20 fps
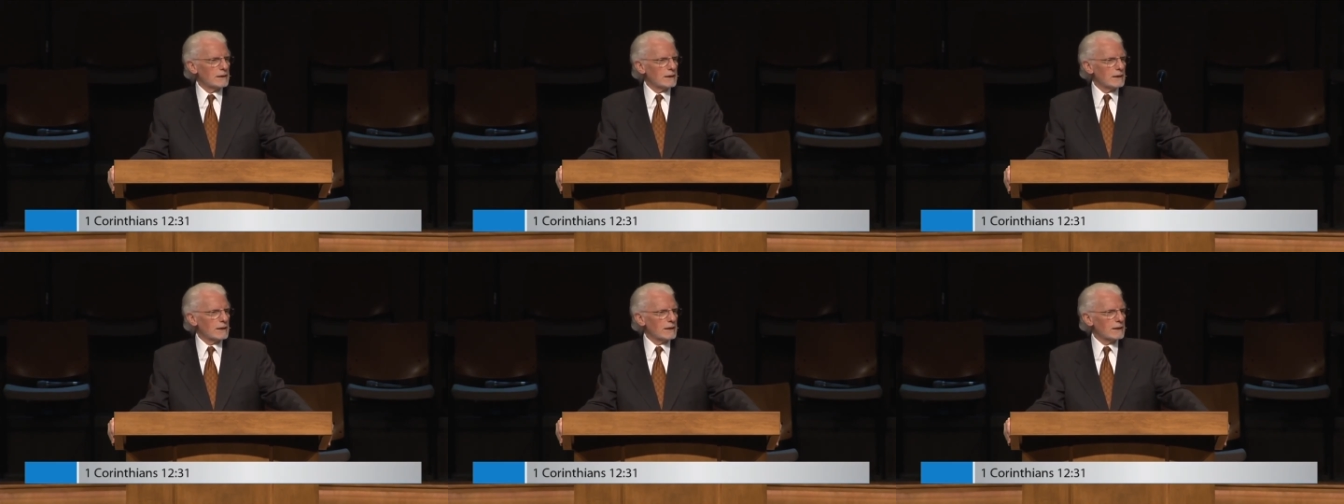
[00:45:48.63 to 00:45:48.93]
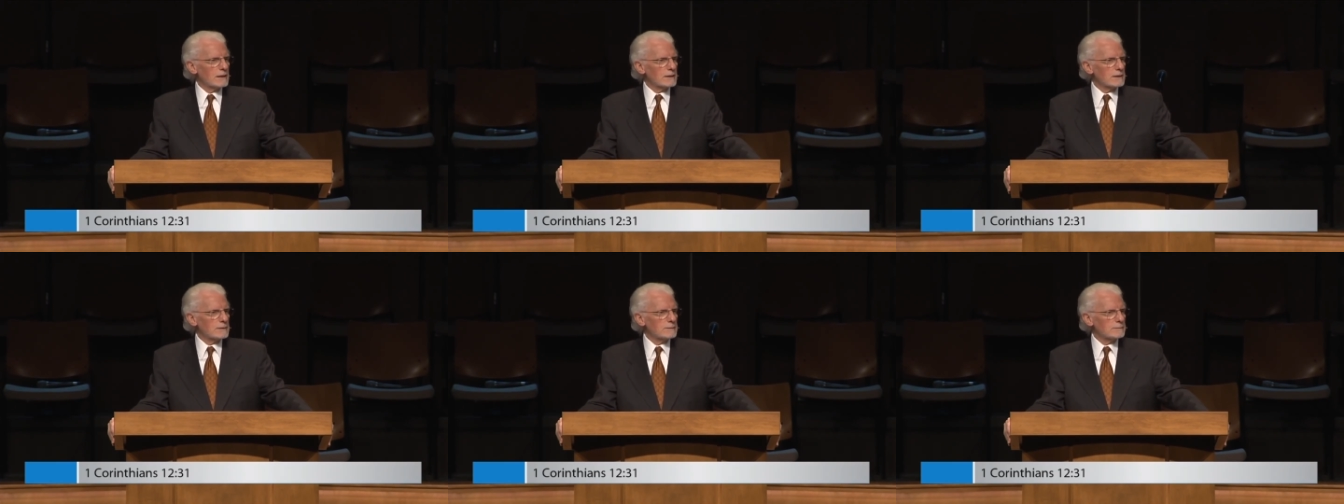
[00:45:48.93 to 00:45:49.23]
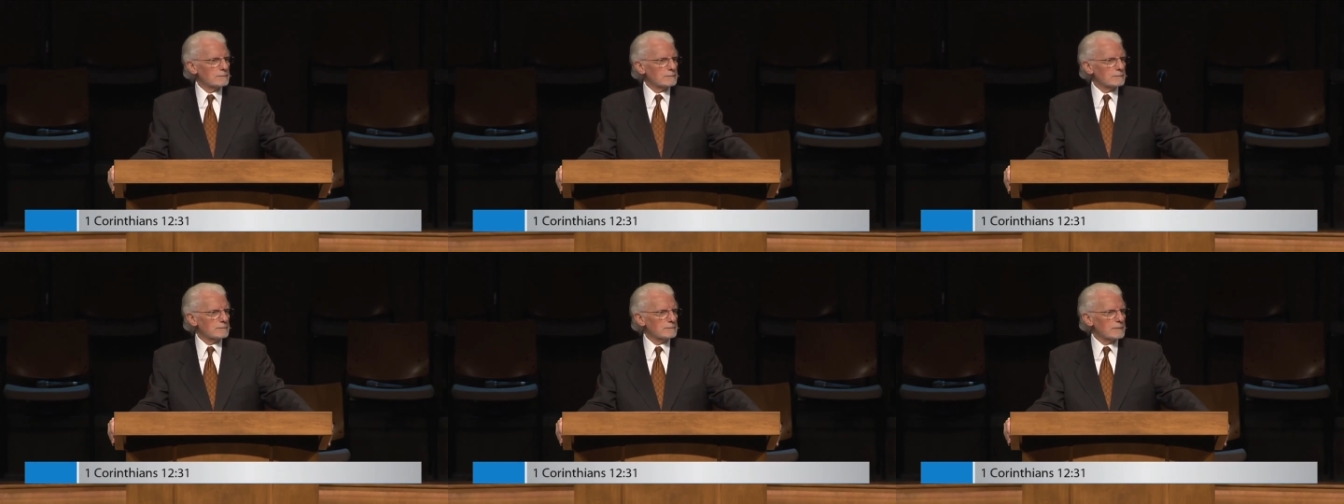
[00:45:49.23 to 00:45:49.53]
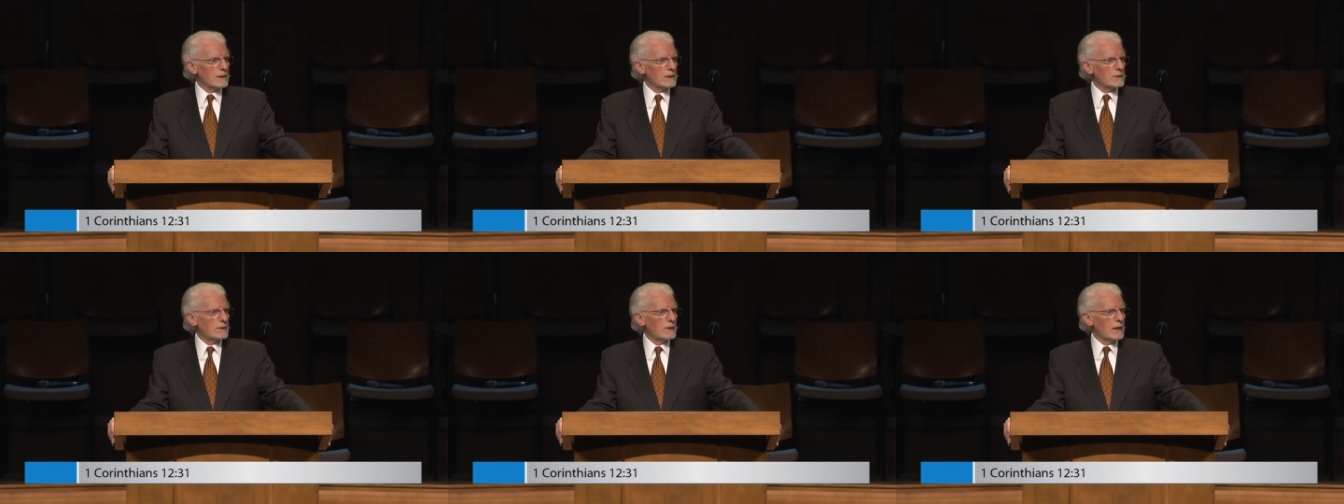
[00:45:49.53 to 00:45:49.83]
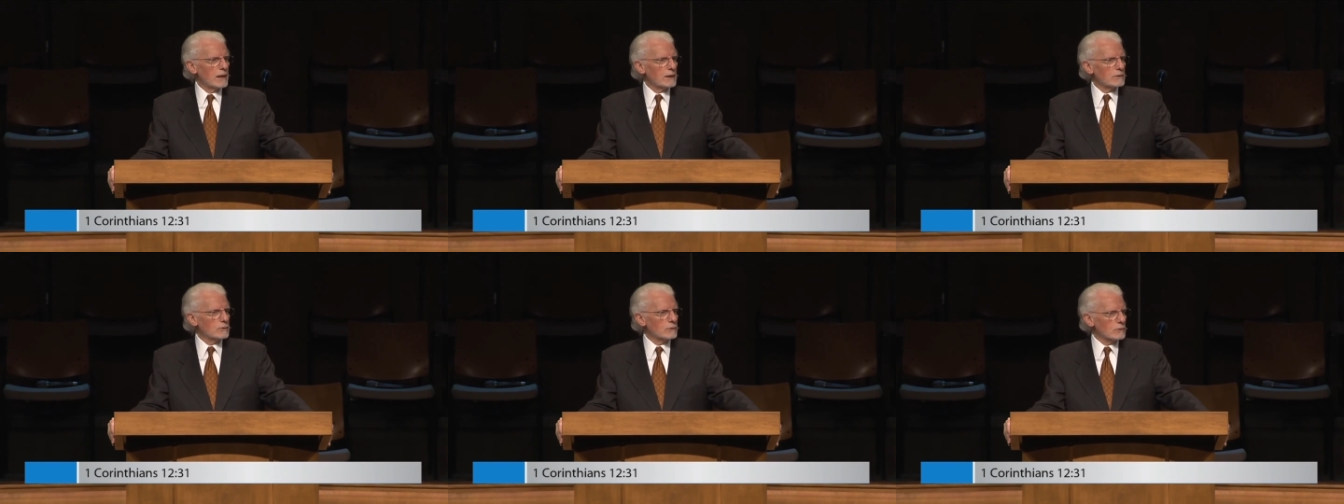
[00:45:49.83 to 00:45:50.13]
Um, my
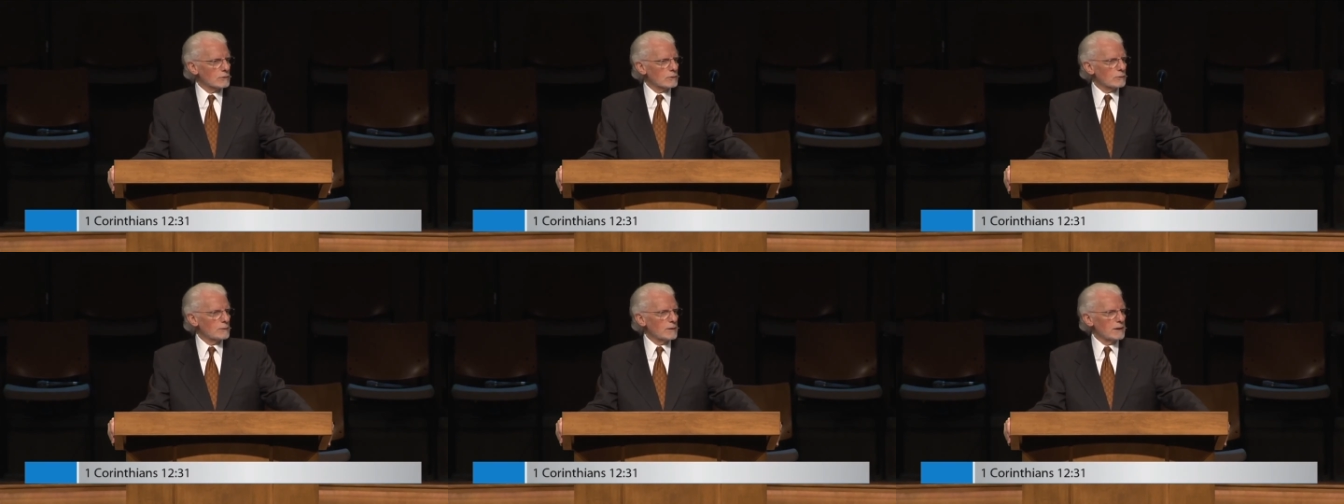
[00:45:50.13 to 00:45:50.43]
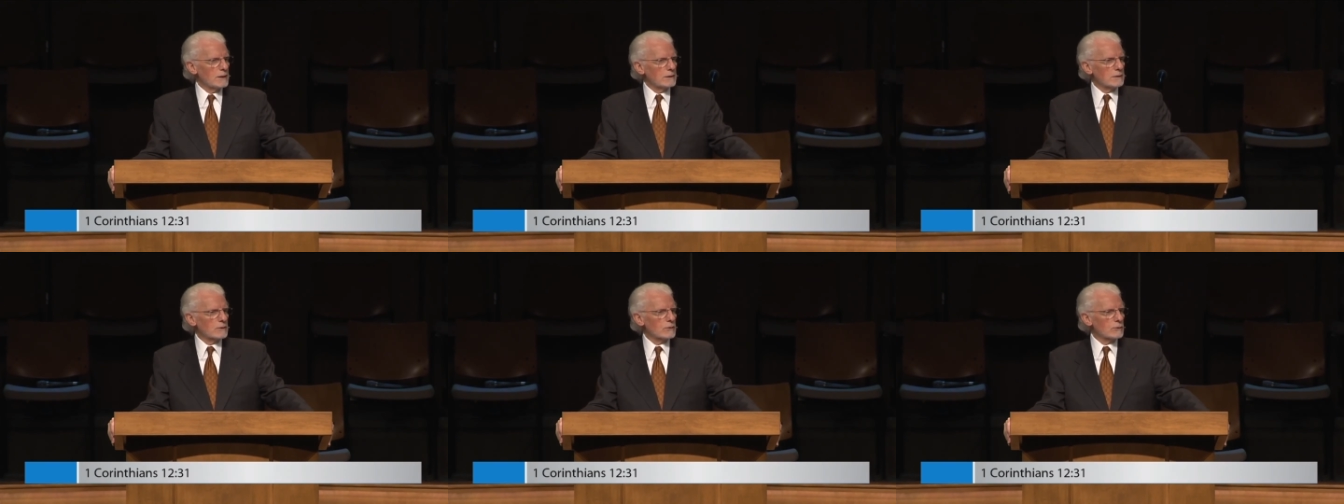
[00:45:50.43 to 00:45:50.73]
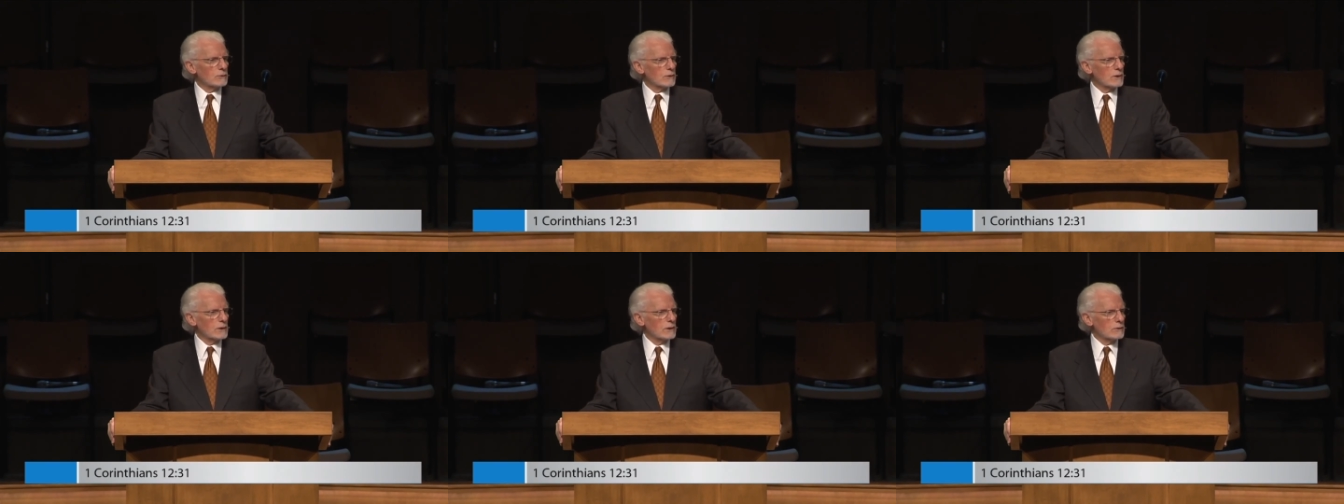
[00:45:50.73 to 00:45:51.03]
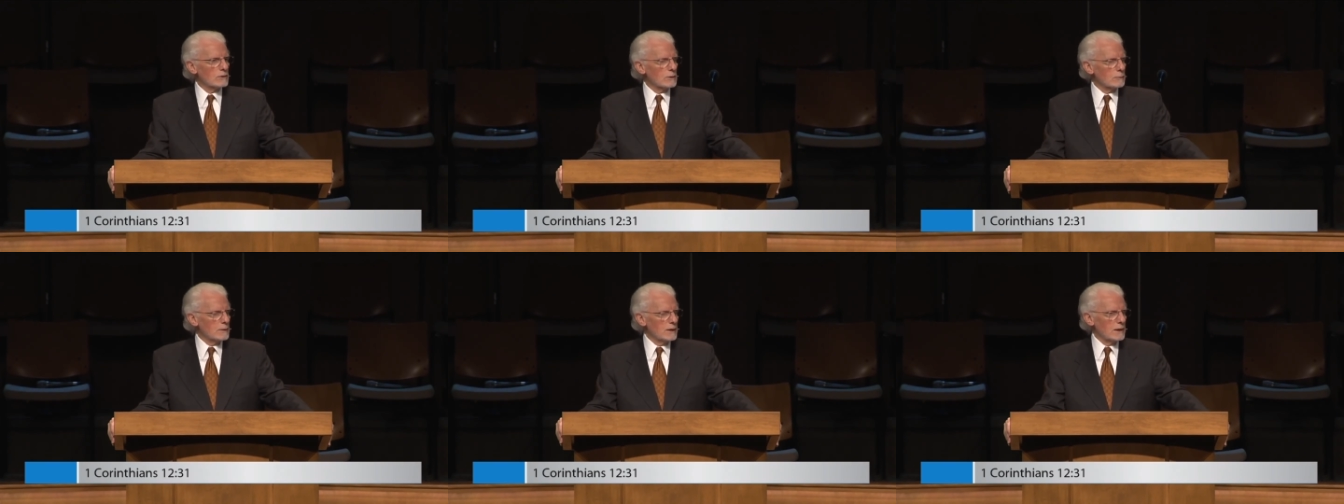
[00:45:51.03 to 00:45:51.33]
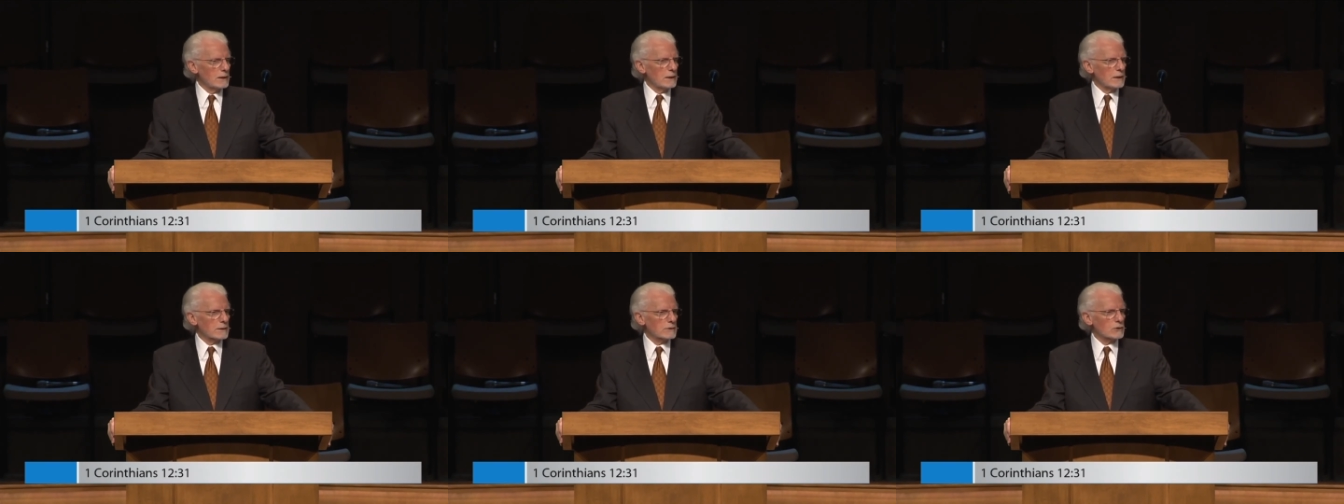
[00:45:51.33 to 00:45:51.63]
dad took me to sit in the
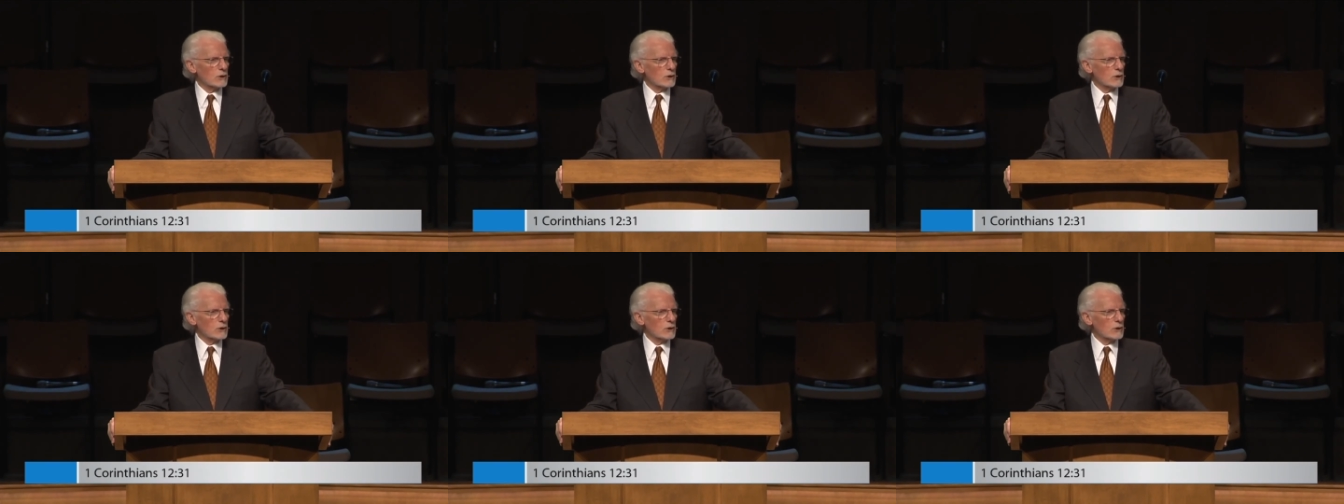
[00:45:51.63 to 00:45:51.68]
meeting.